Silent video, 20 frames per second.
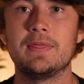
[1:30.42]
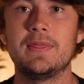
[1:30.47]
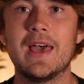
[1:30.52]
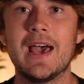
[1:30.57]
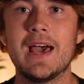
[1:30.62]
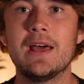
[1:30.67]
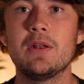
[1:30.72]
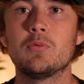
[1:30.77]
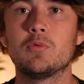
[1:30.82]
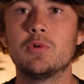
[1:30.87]

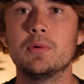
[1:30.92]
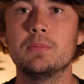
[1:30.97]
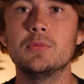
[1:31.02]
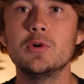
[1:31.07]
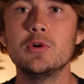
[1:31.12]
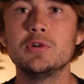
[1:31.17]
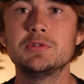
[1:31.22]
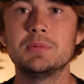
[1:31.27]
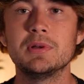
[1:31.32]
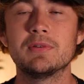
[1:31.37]
That
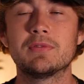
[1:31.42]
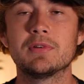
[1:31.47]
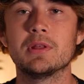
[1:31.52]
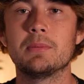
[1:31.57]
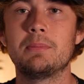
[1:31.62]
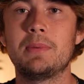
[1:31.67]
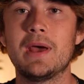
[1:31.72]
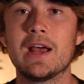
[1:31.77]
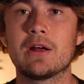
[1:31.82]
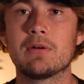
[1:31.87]
removes me from
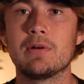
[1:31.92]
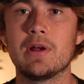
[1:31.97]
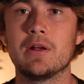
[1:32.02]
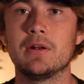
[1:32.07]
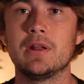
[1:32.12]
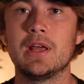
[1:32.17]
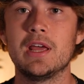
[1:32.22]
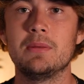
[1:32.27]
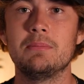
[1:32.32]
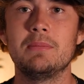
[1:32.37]
the
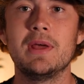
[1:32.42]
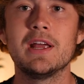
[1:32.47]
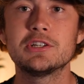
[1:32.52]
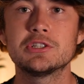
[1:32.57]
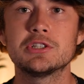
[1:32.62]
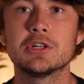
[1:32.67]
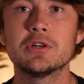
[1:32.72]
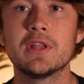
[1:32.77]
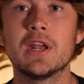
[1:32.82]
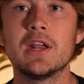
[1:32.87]
background and
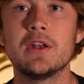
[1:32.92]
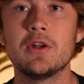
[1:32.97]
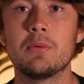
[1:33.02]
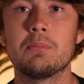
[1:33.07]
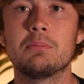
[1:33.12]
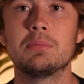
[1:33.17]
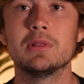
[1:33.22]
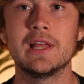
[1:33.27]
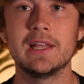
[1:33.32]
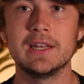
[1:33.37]
makes sure that I
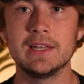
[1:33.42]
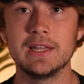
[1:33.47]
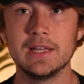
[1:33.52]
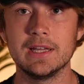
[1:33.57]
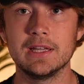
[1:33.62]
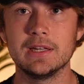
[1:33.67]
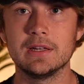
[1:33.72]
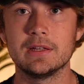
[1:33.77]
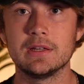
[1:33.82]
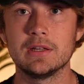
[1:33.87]
don't blend
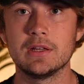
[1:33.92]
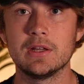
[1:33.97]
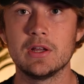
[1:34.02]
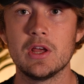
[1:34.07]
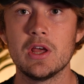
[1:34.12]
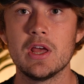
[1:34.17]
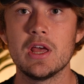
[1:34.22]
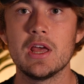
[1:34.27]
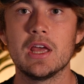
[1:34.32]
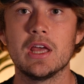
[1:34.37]
in.
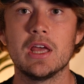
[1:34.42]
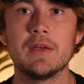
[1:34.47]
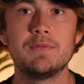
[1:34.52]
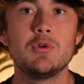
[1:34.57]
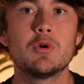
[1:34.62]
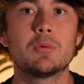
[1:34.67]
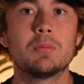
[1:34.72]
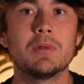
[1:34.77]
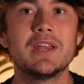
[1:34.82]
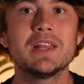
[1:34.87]
If
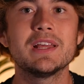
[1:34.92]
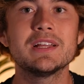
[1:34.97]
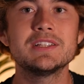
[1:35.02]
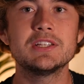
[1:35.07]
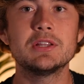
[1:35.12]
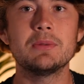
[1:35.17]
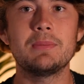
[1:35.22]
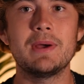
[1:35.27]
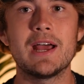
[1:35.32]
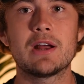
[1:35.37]
you're blending
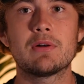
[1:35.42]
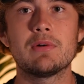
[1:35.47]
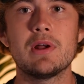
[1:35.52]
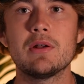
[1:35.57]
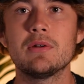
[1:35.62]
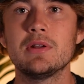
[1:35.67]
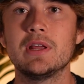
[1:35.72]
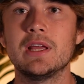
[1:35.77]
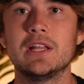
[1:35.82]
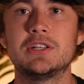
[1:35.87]
into the
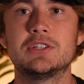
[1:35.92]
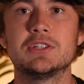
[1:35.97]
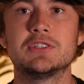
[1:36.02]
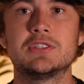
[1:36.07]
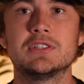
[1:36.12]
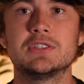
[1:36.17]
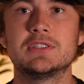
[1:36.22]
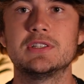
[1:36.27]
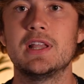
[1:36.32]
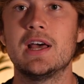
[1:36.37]
background, it
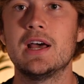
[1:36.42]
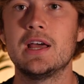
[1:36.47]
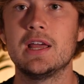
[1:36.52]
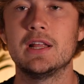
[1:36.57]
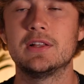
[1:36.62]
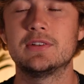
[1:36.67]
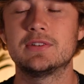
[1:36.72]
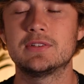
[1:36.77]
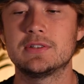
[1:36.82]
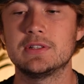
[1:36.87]
just is
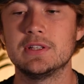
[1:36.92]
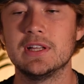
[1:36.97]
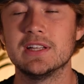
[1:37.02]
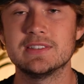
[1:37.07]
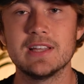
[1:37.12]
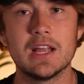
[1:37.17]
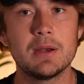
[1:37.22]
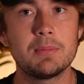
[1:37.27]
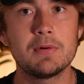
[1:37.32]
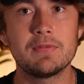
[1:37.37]
not,
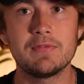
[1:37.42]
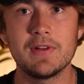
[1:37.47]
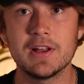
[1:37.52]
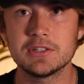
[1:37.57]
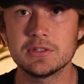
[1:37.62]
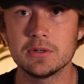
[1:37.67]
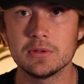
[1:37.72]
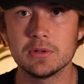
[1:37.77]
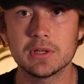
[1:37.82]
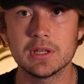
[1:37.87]
it's not a
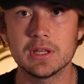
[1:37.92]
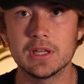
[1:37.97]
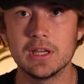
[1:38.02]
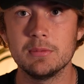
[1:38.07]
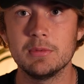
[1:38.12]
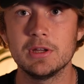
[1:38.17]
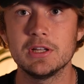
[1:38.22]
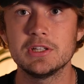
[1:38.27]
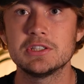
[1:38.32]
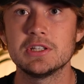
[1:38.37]
professional looking
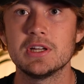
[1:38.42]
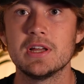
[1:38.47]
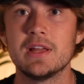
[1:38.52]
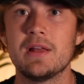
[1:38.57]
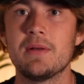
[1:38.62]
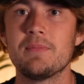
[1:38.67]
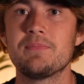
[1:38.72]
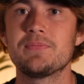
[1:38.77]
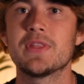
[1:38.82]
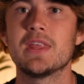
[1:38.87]
image,
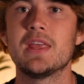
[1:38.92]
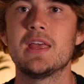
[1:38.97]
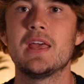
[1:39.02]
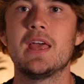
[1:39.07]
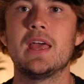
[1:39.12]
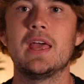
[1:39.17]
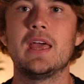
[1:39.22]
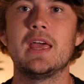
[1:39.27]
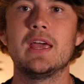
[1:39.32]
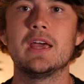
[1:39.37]

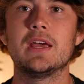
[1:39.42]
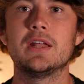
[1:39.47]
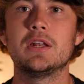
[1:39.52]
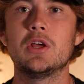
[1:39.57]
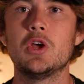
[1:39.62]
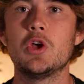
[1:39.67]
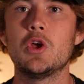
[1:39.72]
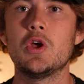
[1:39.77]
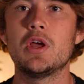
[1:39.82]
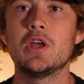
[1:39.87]

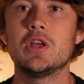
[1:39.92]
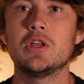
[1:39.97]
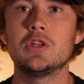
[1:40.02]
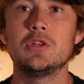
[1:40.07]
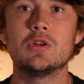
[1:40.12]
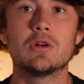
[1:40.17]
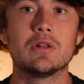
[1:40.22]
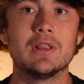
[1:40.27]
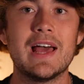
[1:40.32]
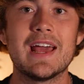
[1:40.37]
and
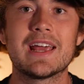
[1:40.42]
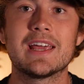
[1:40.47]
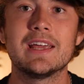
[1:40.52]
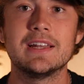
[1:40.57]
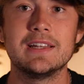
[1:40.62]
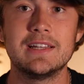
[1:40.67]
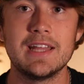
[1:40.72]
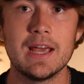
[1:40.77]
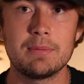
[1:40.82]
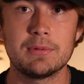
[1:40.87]
you're
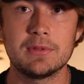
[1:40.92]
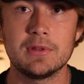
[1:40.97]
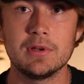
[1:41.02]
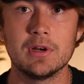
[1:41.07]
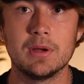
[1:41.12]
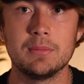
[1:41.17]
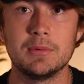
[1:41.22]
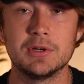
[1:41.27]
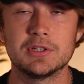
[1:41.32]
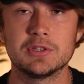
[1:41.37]
lacking depth to
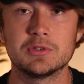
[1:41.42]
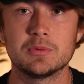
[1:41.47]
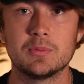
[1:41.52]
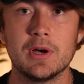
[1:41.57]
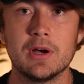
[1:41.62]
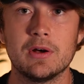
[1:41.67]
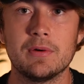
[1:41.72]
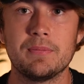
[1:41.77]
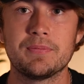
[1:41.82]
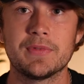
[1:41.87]
your image as
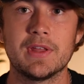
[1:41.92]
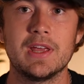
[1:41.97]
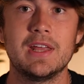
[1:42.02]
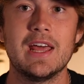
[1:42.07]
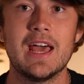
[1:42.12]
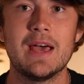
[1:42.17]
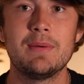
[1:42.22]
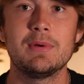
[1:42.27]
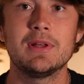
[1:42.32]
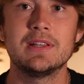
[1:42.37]
well.
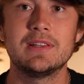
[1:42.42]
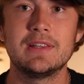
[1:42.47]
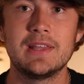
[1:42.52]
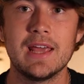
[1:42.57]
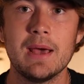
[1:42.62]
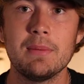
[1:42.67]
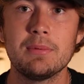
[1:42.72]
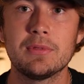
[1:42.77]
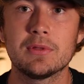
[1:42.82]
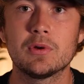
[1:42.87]
And having
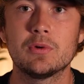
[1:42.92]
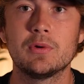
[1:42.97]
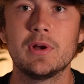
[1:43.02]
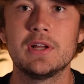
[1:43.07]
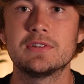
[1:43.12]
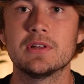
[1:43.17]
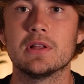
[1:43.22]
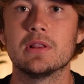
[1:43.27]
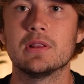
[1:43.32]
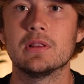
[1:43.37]
depth
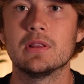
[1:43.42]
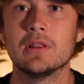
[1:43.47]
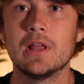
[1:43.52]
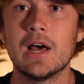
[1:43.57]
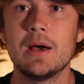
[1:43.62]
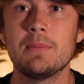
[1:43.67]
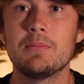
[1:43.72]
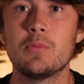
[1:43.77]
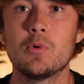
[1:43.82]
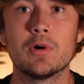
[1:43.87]
creates a
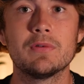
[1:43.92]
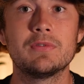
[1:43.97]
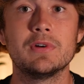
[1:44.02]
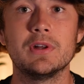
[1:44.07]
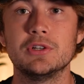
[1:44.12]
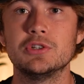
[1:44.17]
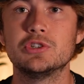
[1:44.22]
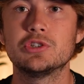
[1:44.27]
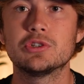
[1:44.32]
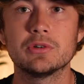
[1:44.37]
lot more of an
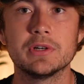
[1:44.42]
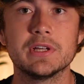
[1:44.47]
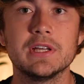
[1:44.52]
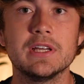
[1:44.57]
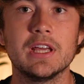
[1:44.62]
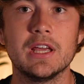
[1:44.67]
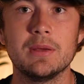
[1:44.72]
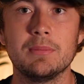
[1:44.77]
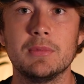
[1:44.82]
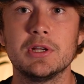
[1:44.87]

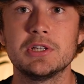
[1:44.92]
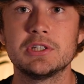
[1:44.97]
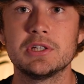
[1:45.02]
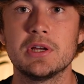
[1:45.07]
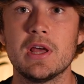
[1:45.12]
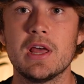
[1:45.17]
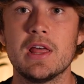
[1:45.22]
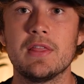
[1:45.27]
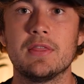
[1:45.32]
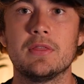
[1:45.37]
intriguing image.
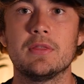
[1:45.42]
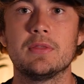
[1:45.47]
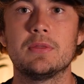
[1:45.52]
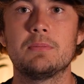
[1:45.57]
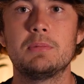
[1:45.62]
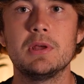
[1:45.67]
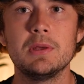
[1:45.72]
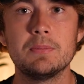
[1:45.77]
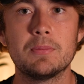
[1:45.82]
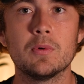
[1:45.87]

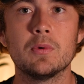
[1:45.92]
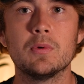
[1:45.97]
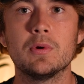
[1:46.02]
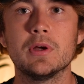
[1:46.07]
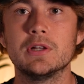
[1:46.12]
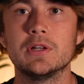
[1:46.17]
People